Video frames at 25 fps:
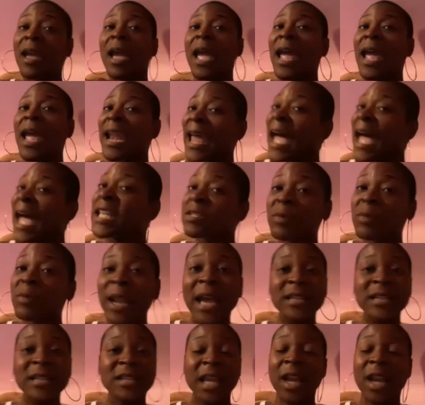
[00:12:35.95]
And that's what
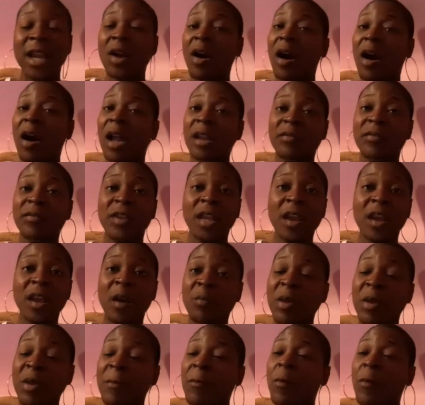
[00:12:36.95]
I say to all of the young
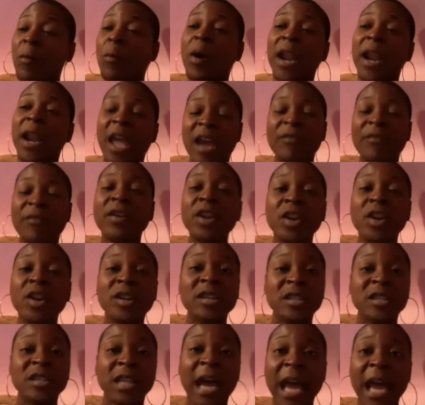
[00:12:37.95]
people. Whatever your
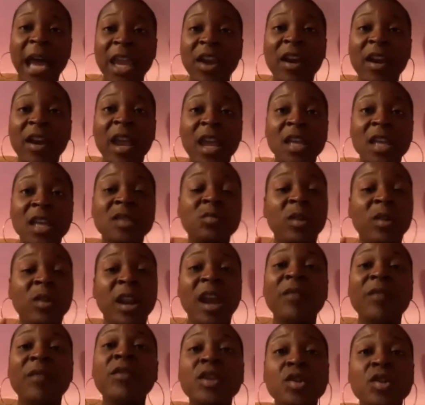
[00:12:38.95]
desire is,
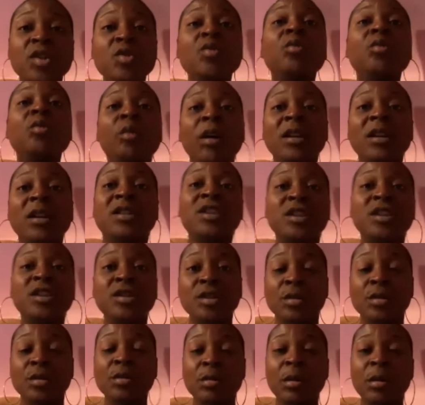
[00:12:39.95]
whatever you want to
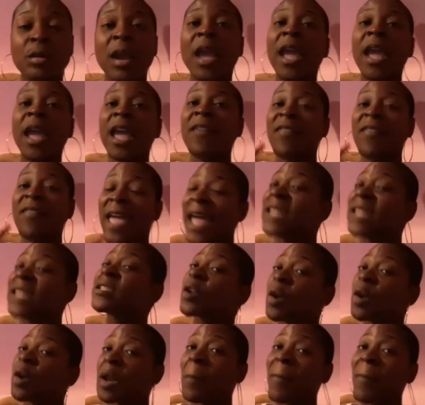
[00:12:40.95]
do, and that's
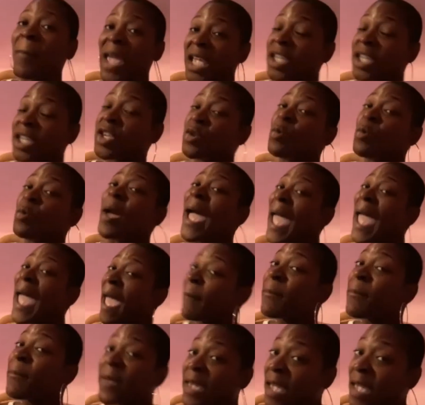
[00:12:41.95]
going to make you
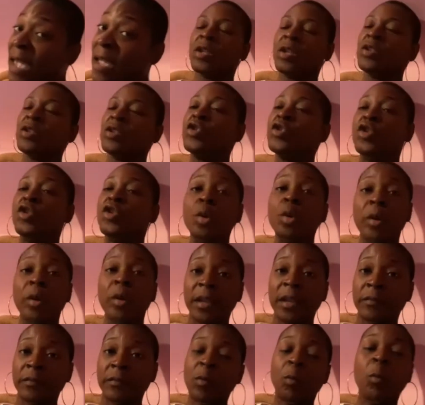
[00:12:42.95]
happy, do
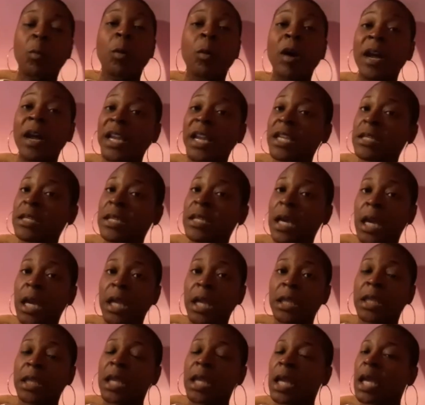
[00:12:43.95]
it. One and
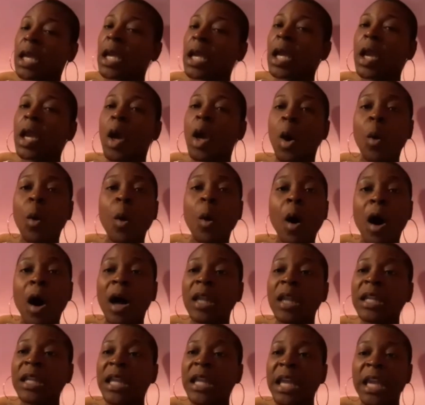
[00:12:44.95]
done. Go
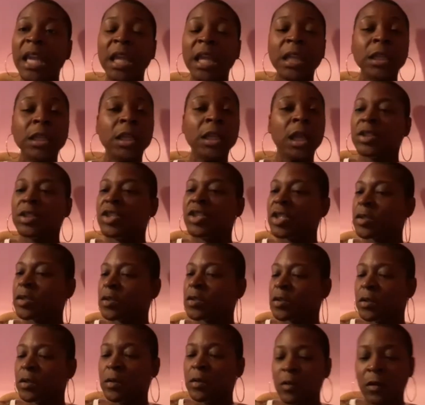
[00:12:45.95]
all in. Just,
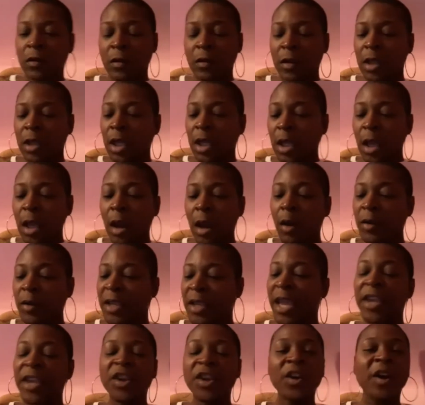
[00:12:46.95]
you're
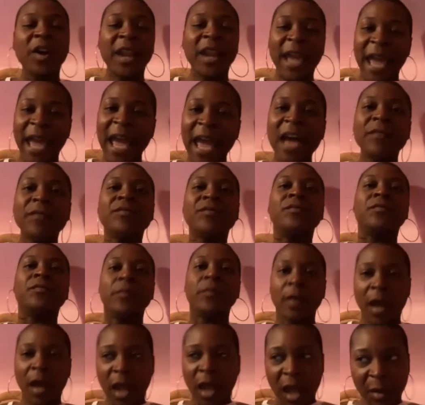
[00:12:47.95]
going to have
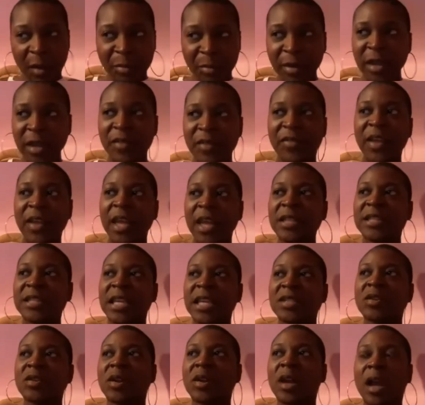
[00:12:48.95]
a couple of things
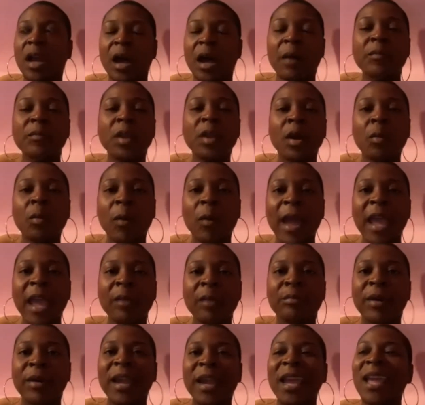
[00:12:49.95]
that's going to come your way,
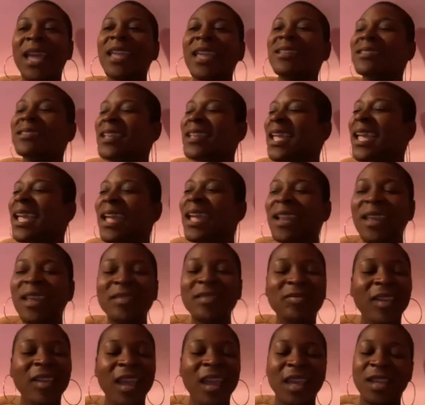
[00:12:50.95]
but
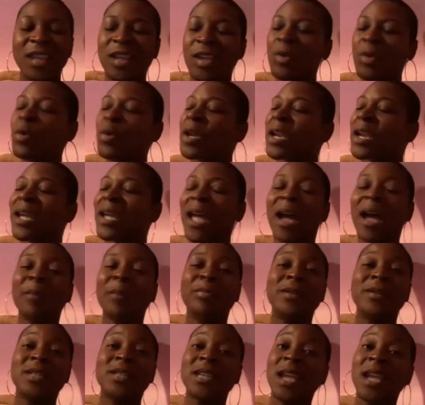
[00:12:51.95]
anything, you can
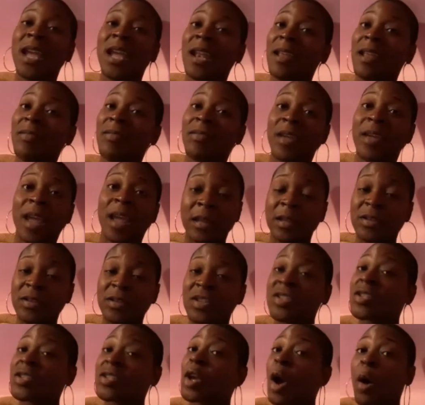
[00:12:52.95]
accomplish anything.
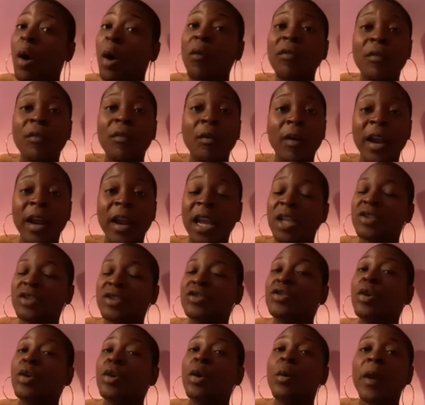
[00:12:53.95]
Just go for it.
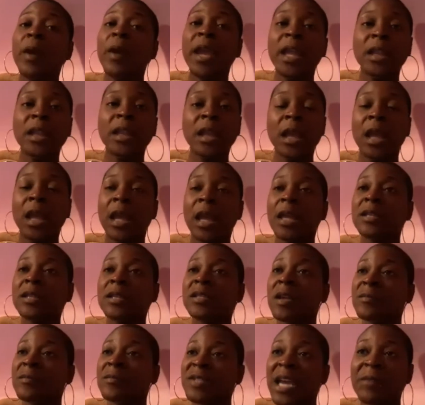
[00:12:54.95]
Do it.
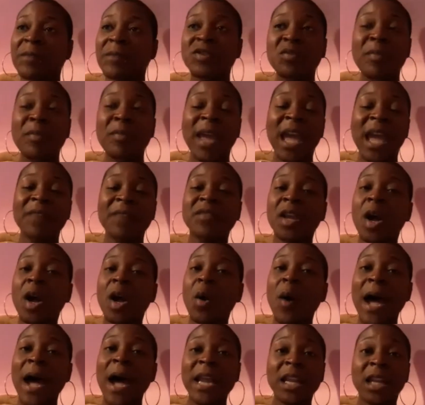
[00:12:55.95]
Sometimes you may have to
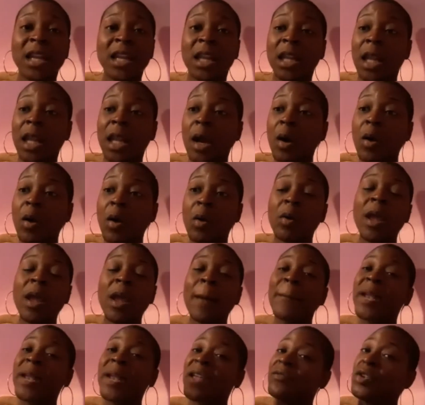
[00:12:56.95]
go at it alone,
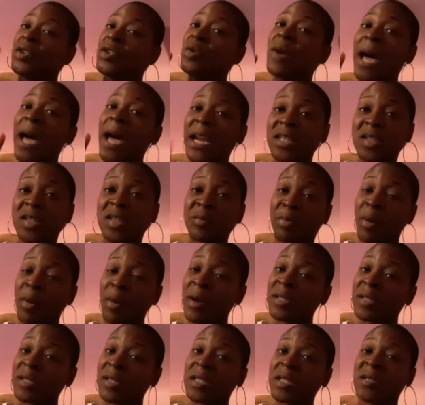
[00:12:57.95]
but if you got a
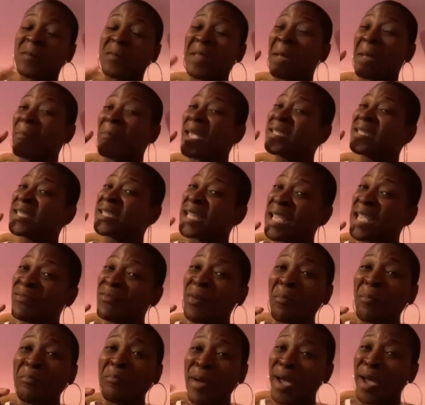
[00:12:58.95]
support system, that makes it
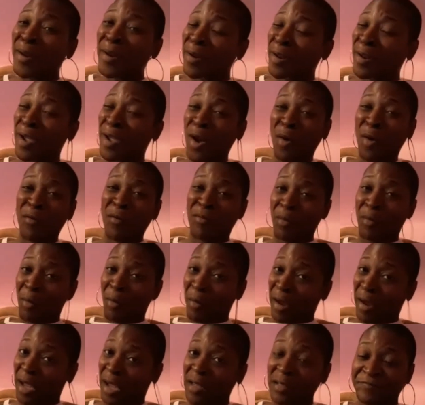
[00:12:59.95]
even better to go for it.